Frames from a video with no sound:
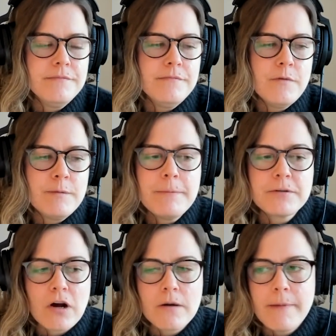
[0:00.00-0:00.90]
when people
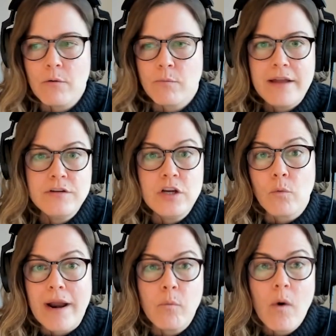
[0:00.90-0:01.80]
talk about red
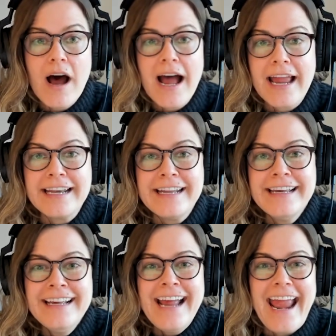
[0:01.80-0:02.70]
wine
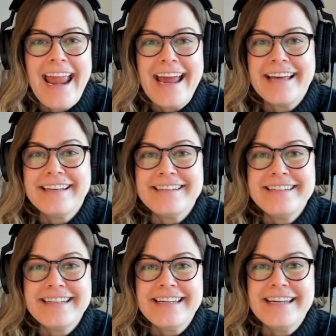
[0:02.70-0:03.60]
and,
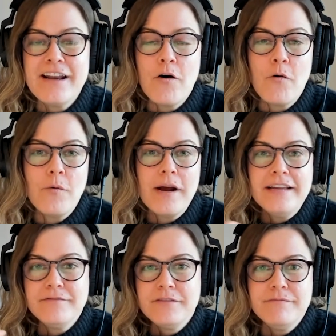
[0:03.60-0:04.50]

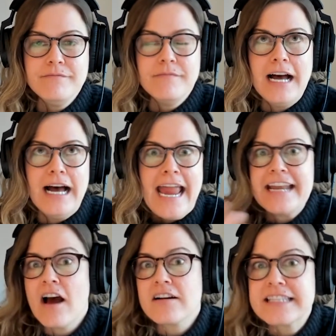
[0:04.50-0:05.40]

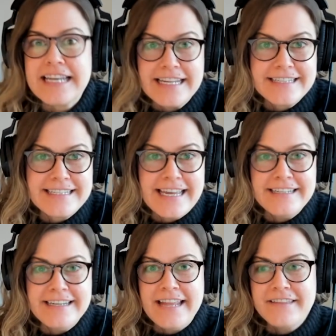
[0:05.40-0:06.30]
antioxidants
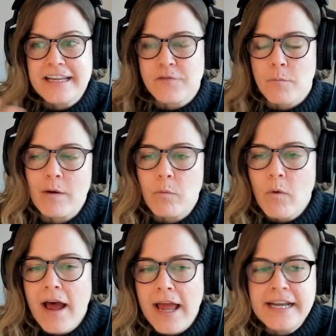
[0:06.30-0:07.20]
and things from red
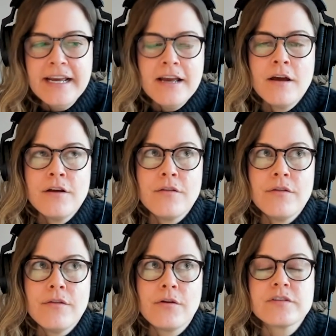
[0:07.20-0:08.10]
wine,
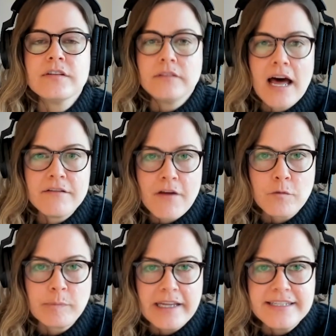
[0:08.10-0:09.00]
there's a lot of other
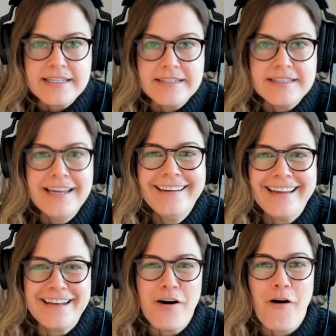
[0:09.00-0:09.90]
places
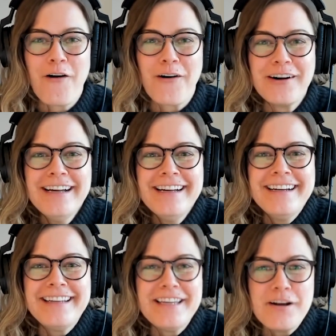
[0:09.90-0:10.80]
in our
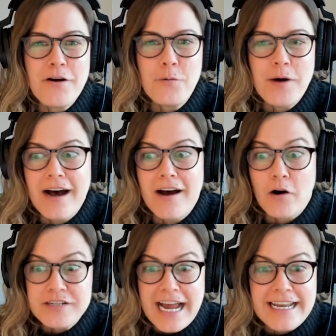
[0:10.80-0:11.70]

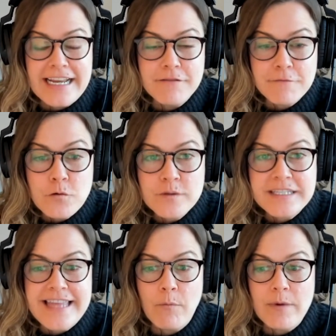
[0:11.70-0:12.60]
diet and foods
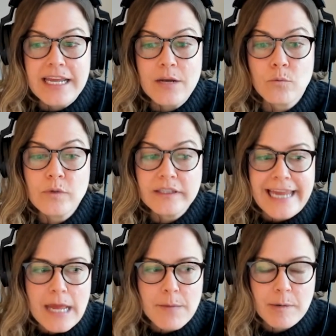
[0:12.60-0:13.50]
that we can really
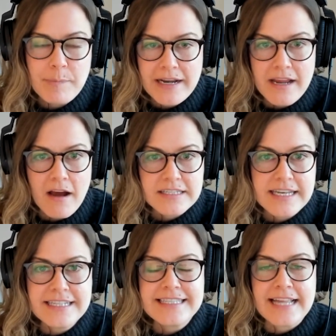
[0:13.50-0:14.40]
amp up
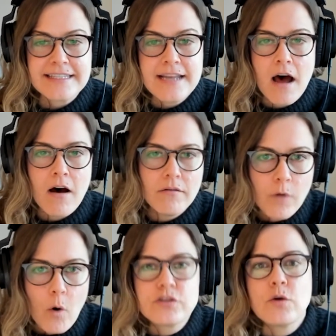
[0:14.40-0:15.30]
antioxidants. That's not
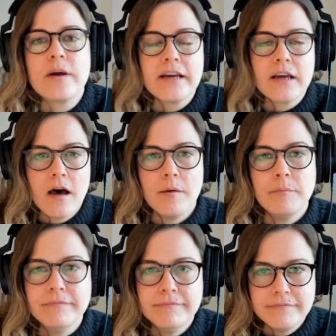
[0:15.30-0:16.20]
also going to
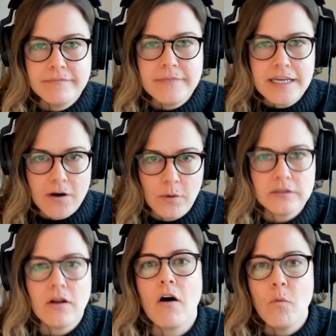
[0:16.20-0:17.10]
come
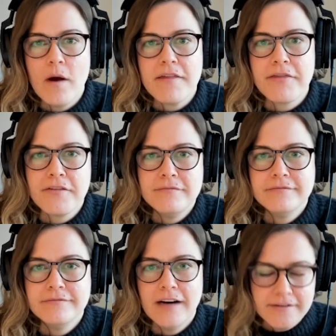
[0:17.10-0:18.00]
along with
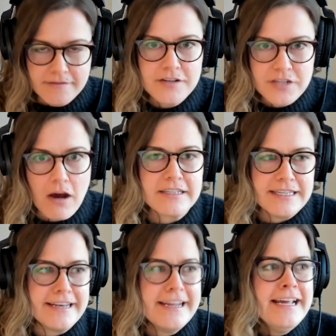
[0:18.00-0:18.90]
a
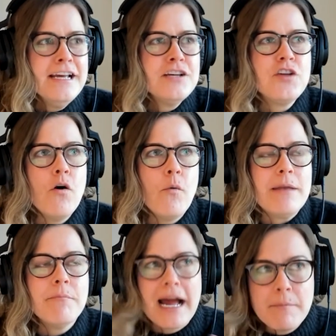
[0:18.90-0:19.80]
toxin. So
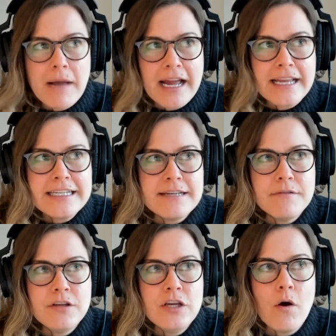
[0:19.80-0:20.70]
in my mind,
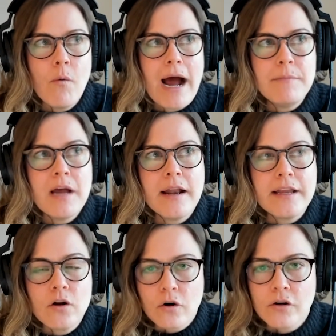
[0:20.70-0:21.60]
I'm not
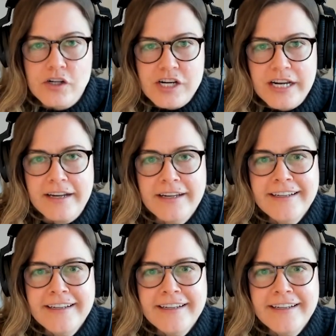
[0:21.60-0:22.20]
encouraging